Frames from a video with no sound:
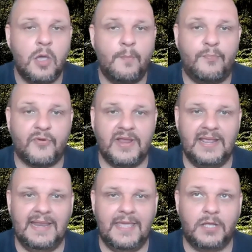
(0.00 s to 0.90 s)

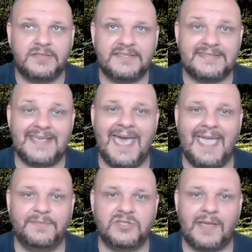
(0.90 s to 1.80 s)
brilliant
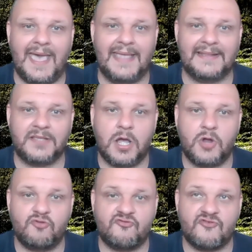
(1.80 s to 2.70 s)
time to kind
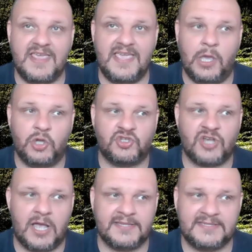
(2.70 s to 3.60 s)
of
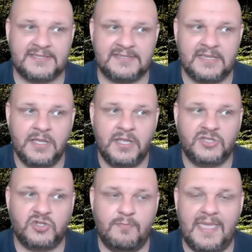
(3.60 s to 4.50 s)
readjust,
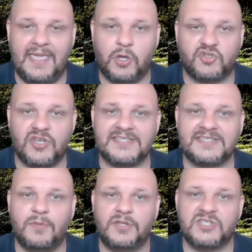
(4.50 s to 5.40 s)
to make
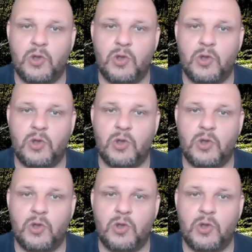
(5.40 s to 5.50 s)
adjustments